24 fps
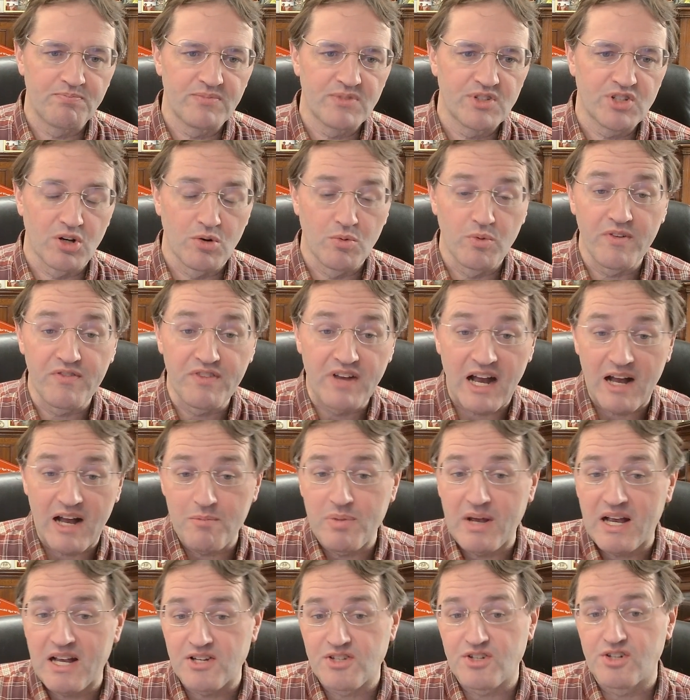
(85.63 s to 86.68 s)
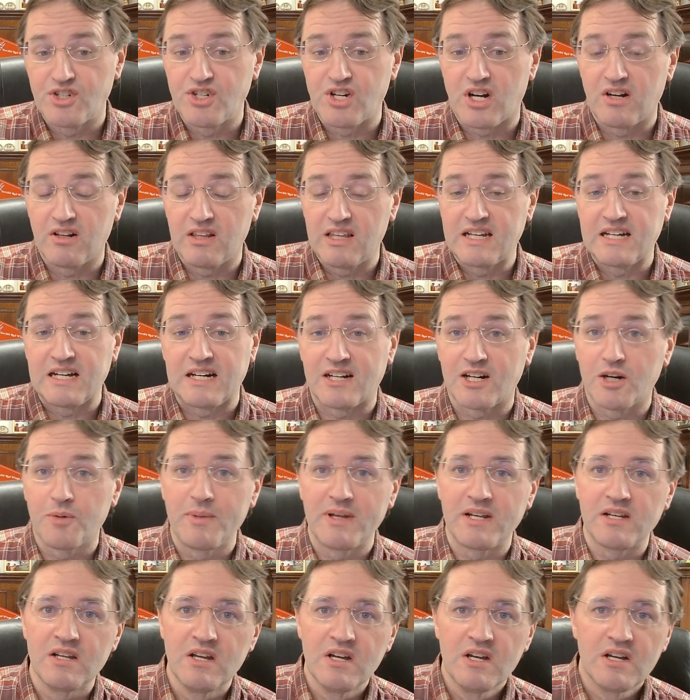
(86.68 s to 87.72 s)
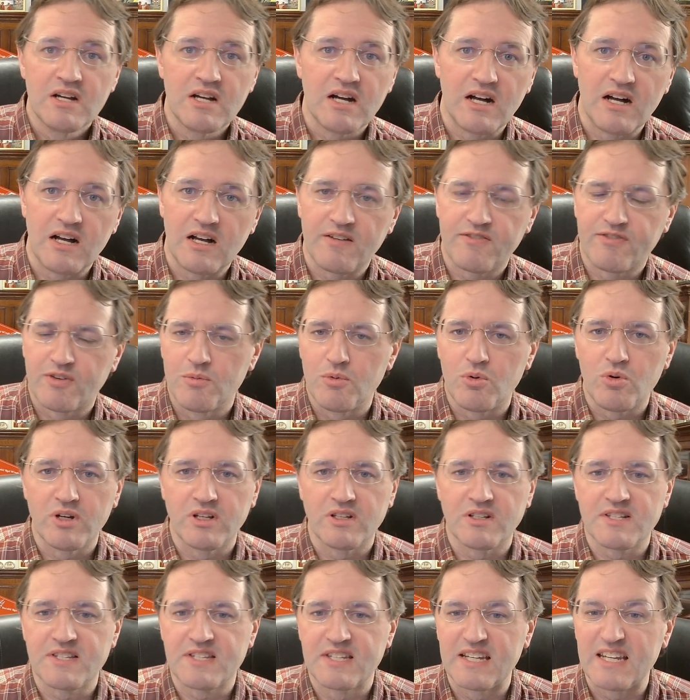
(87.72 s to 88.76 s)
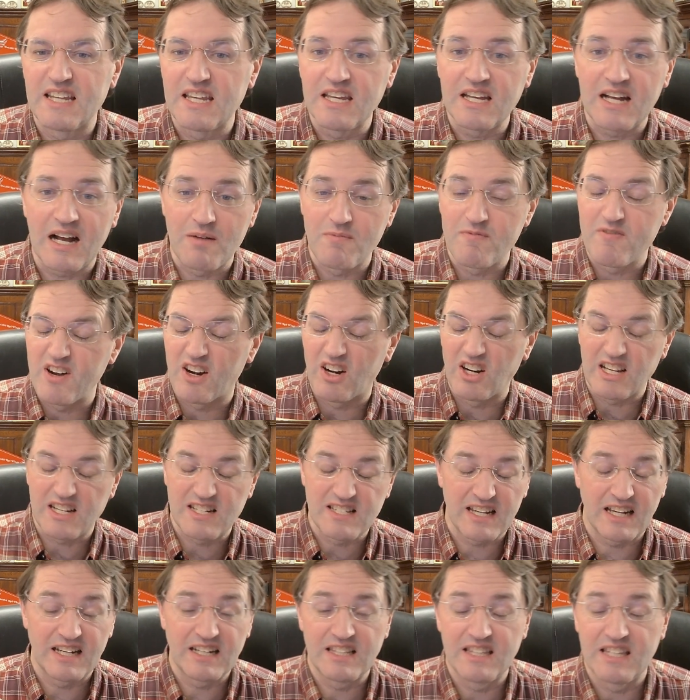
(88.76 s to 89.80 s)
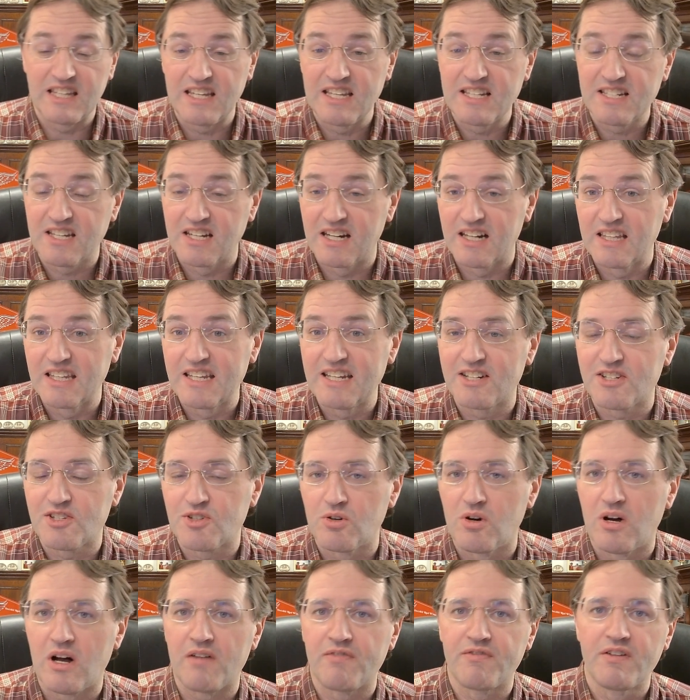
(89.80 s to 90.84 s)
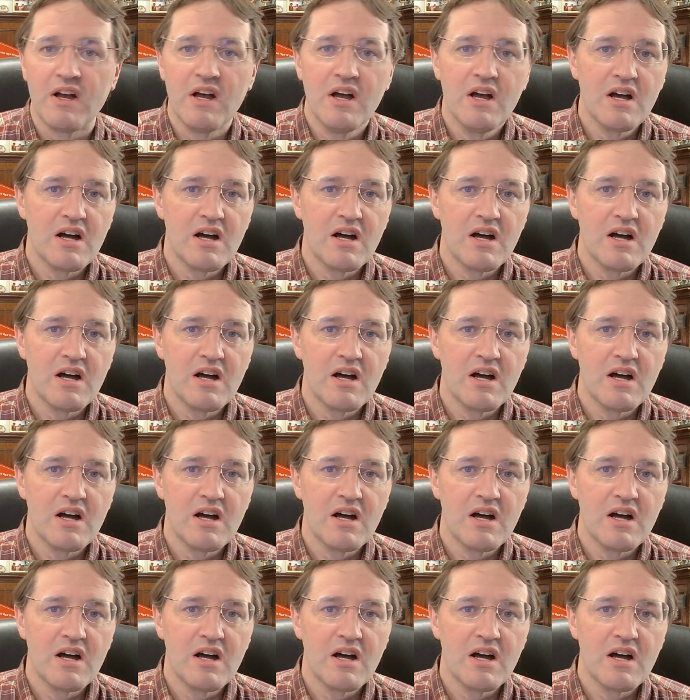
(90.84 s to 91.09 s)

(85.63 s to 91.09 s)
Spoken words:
So we've got Pastor Charlie Cotterman from Oil City. I'm very excited that he's going to lead us off.